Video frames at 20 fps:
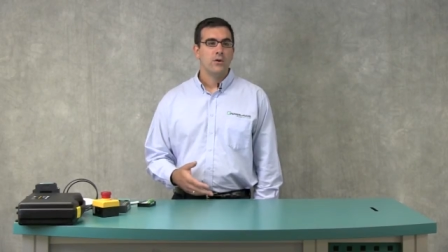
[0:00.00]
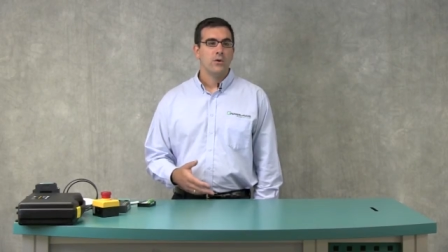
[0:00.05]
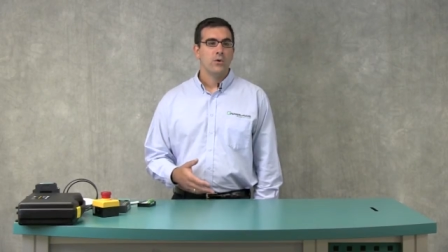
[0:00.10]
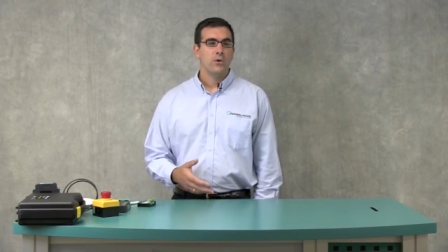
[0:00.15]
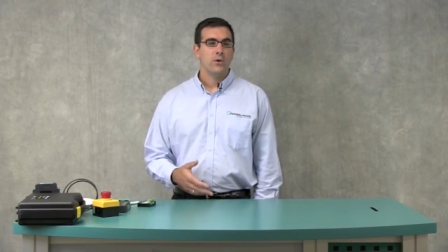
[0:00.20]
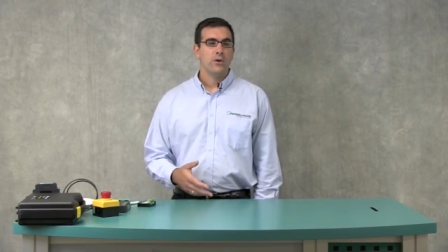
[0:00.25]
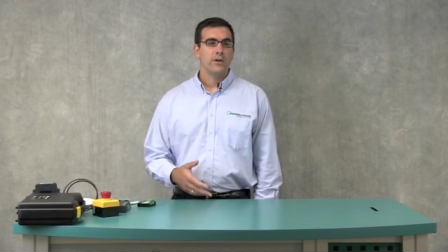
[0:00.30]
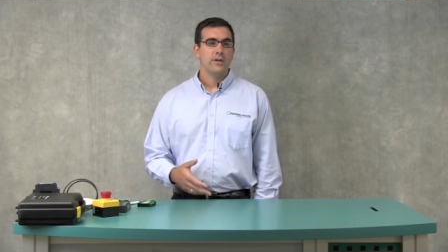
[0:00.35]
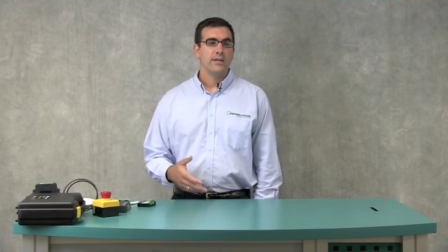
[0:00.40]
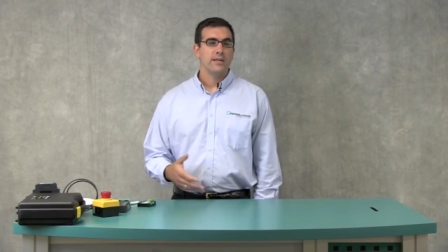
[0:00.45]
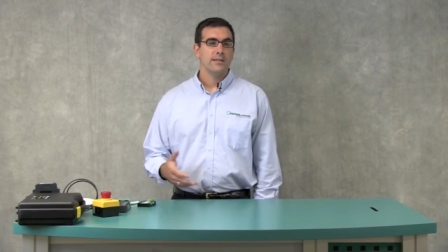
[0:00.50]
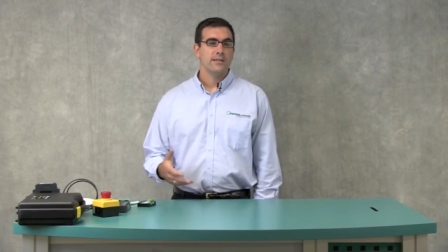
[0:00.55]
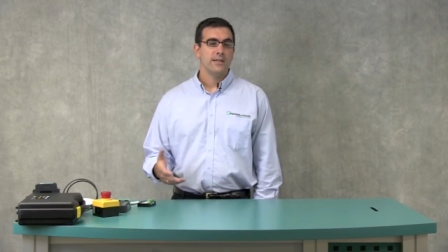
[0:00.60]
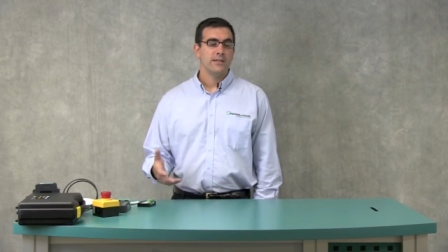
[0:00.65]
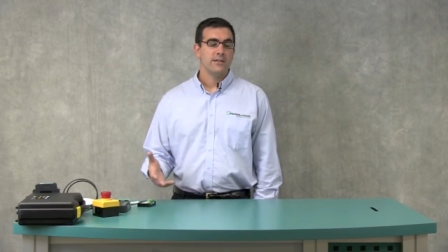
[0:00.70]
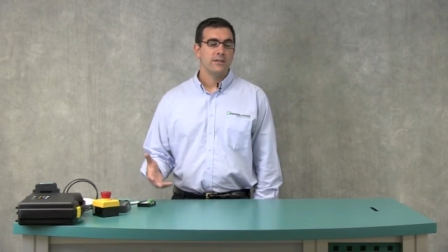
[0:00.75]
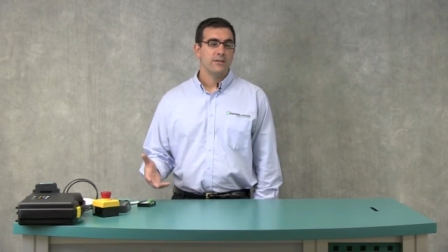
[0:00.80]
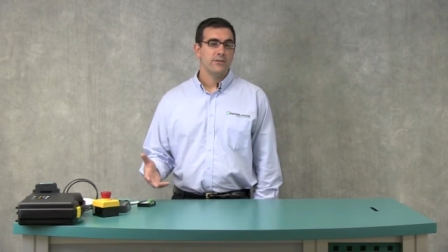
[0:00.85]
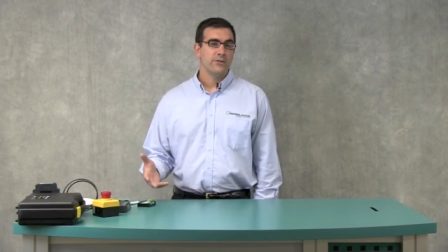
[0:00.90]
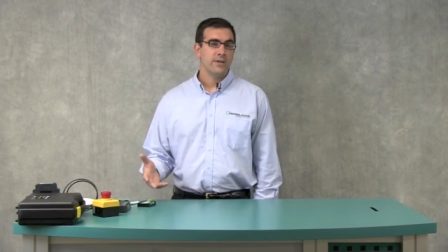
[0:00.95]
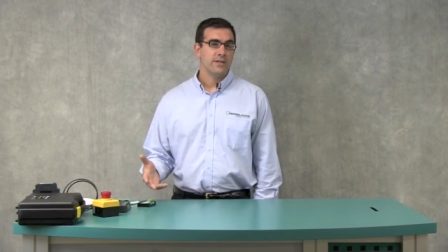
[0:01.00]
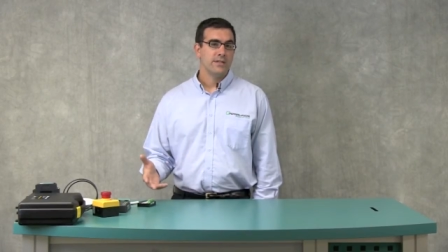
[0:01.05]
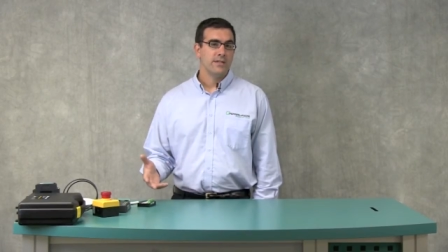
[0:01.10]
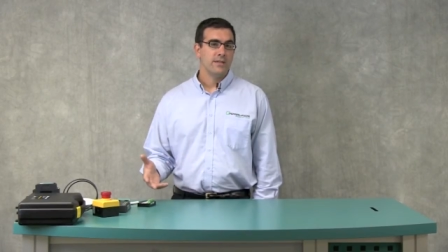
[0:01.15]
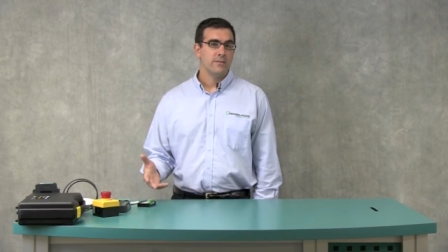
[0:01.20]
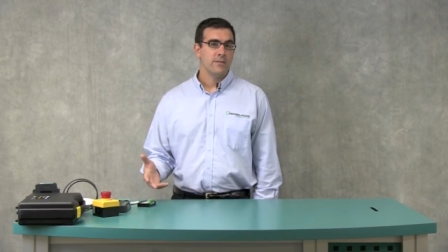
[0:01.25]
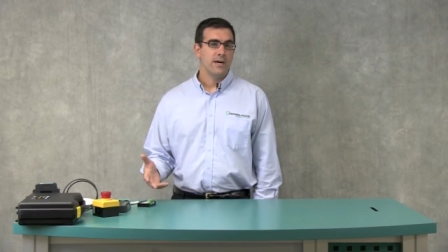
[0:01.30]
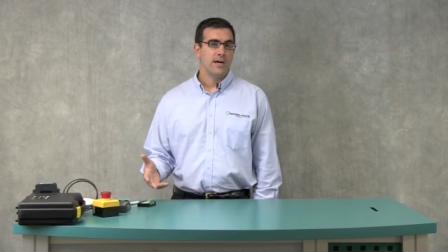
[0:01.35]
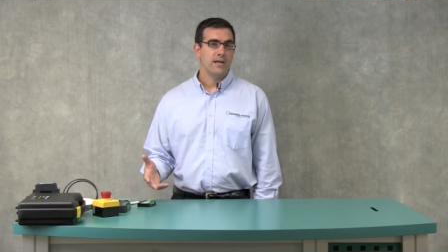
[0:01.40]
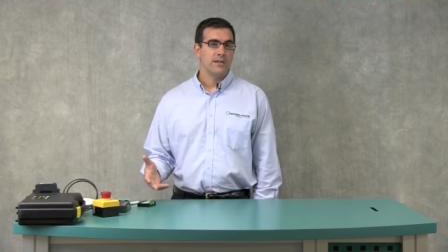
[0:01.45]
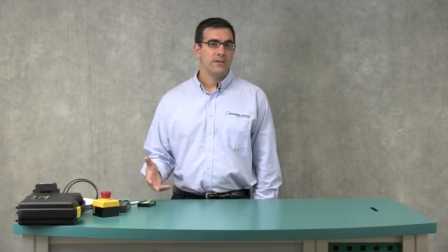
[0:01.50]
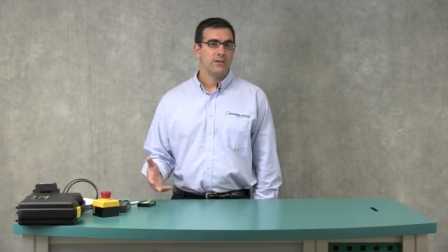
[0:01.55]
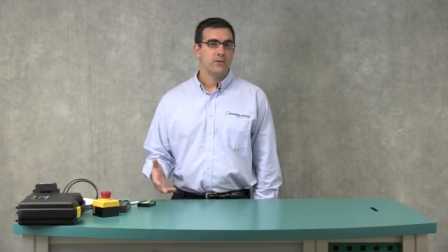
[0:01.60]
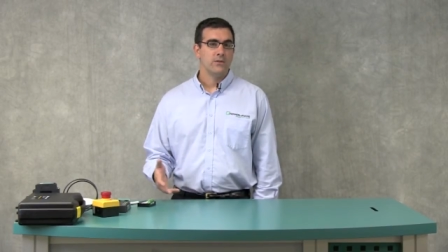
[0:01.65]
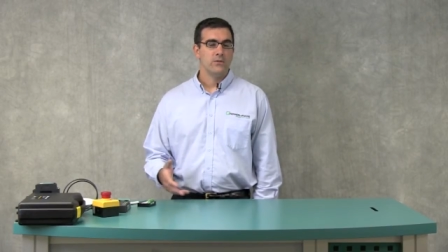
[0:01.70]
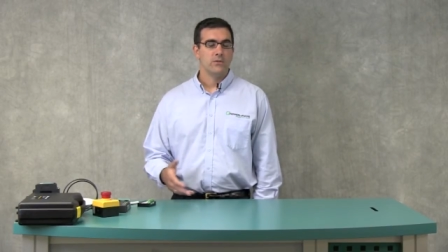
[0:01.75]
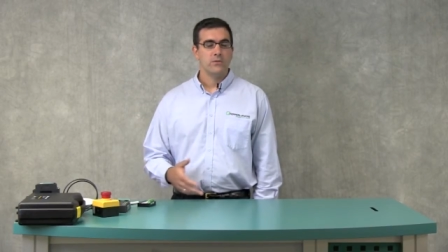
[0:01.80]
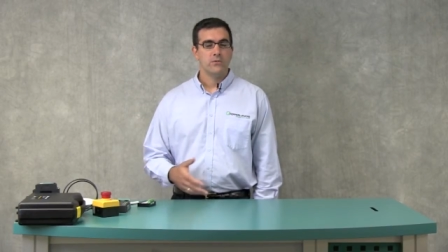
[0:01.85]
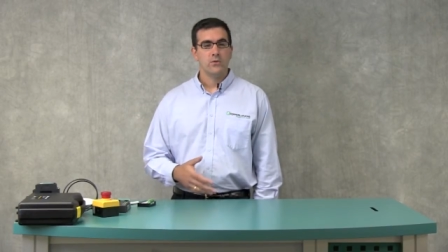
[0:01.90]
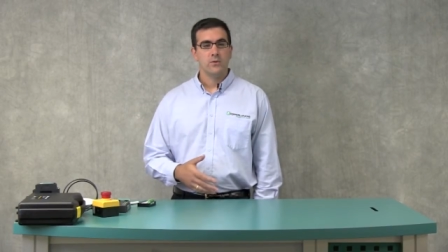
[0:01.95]
or an extended addressing
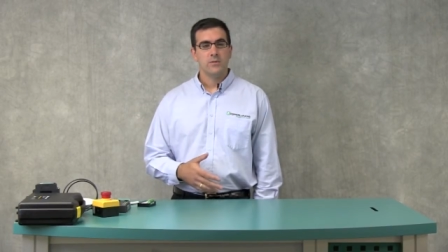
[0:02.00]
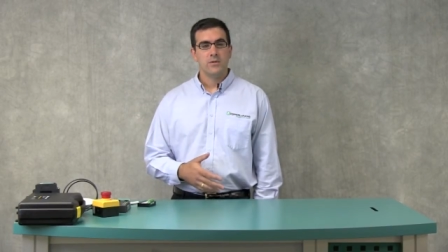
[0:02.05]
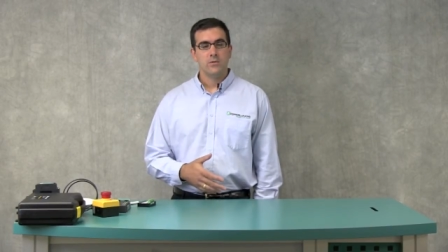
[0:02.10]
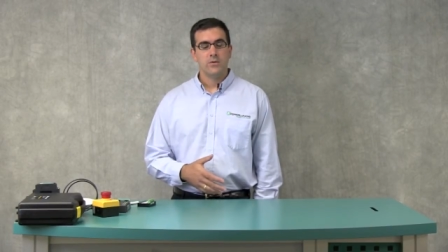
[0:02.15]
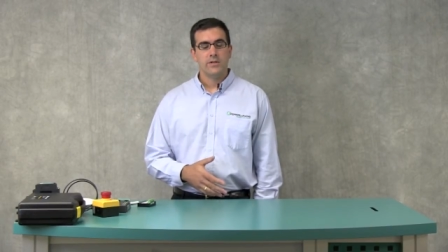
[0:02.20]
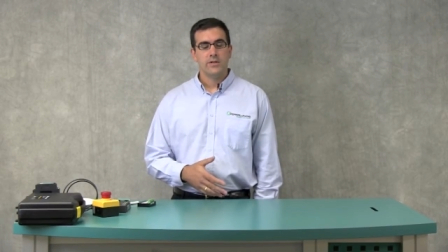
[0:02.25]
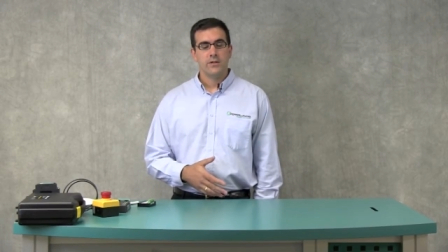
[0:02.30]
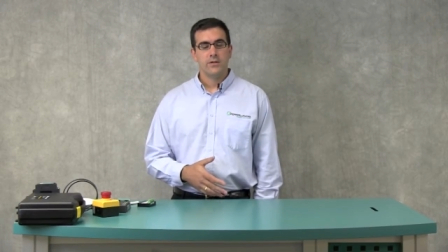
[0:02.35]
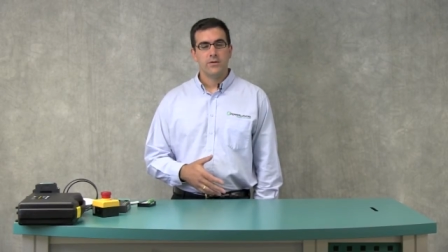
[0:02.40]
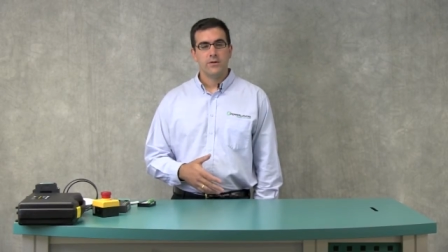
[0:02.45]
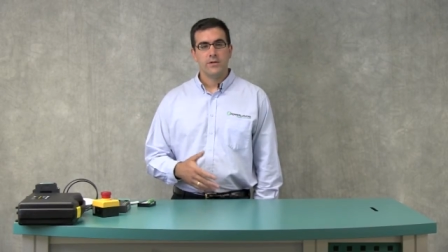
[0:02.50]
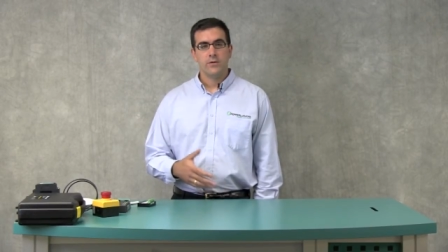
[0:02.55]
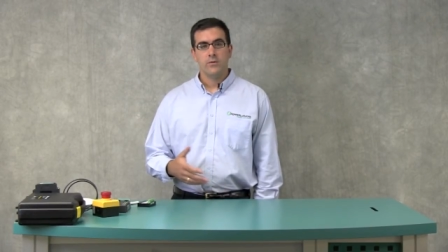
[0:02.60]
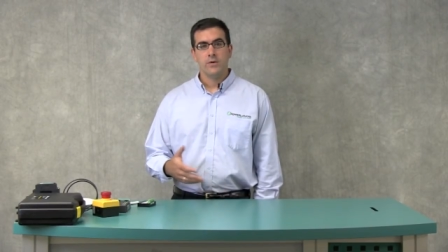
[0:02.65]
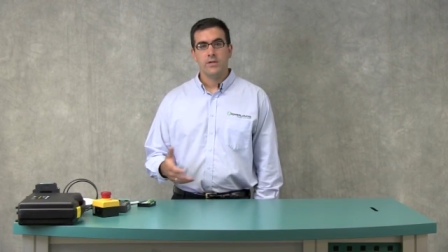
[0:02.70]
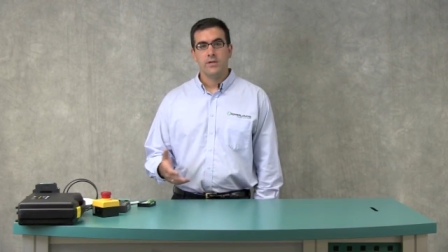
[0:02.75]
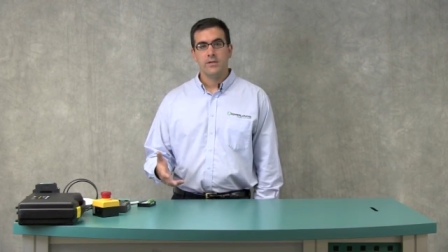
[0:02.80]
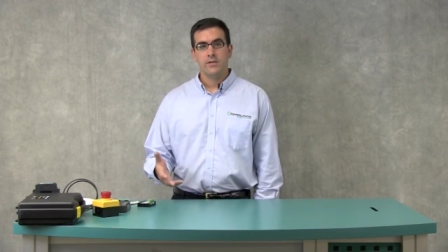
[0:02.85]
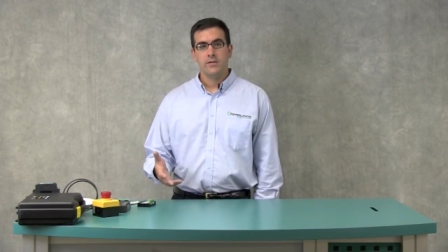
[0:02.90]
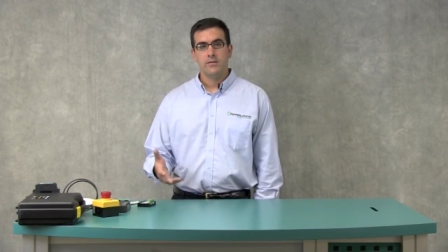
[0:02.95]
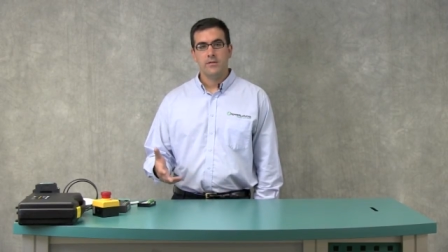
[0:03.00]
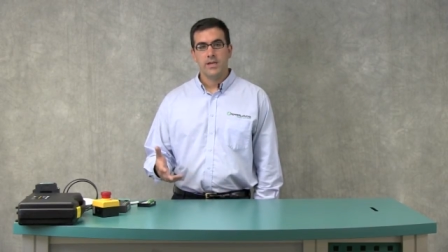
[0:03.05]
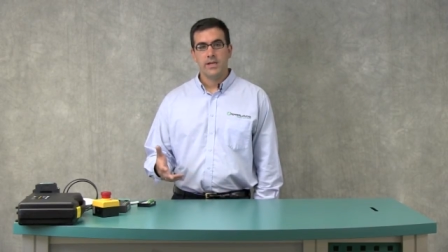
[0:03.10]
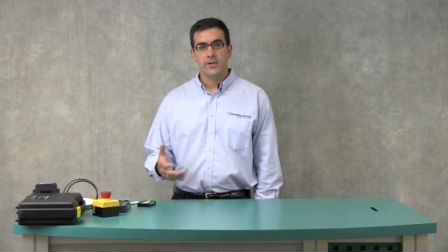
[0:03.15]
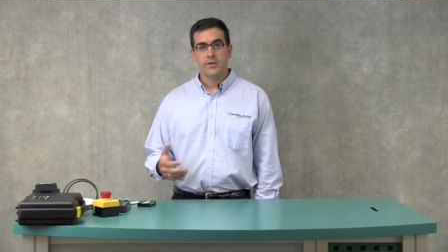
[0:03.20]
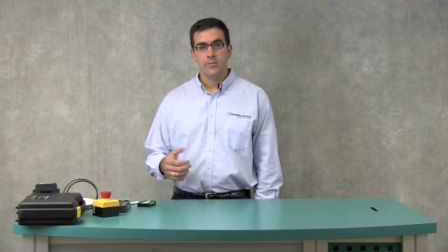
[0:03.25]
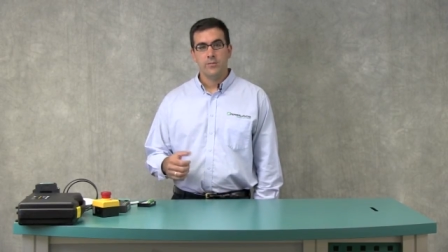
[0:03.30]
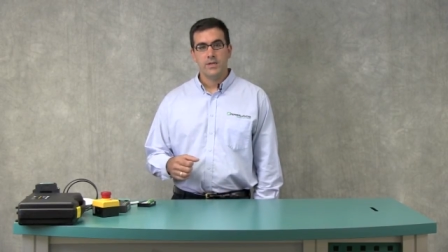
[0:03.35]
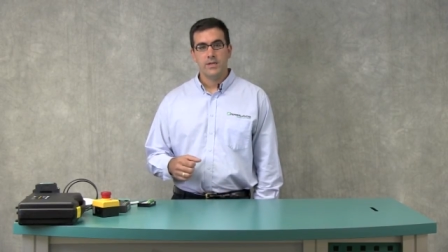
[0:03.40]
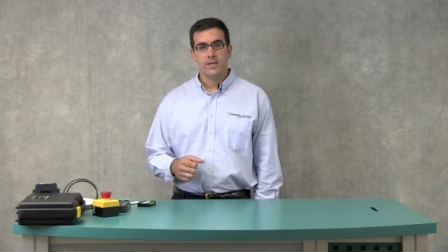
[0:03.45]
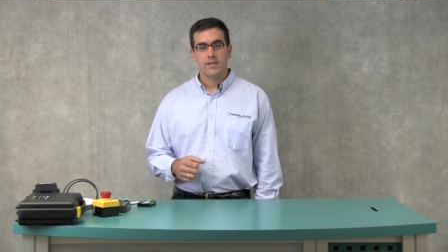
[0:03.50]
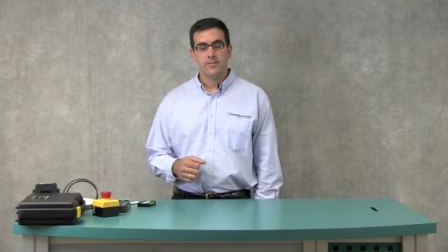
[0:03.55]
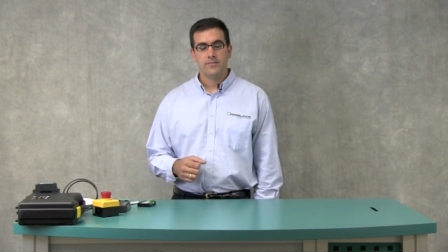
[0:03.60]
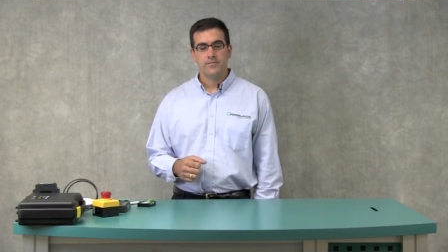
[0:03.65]
module will be 1 to 31 A or B.